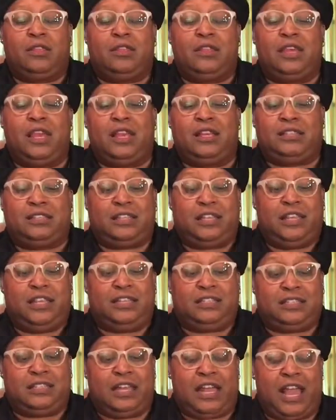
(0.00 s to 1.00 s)
This
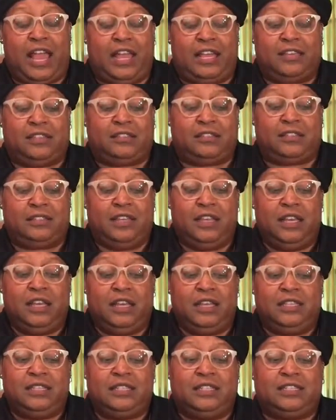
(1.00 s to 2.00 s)
is nice.
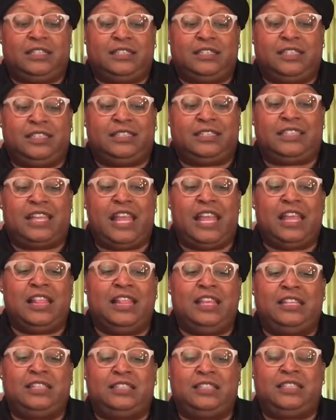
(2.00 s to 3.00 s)
This is a
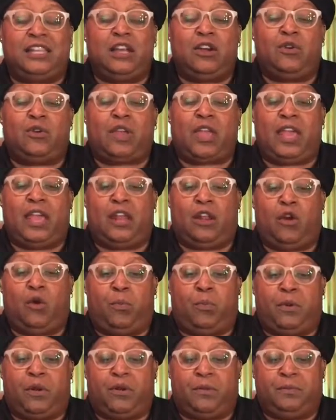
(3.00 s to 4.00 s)
stainless steel can
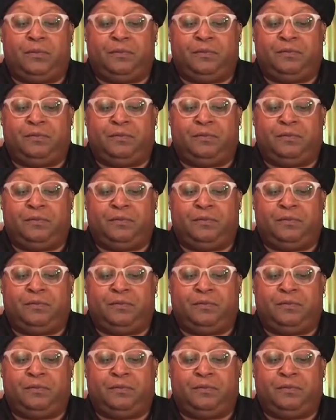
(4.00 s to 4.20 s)
opener.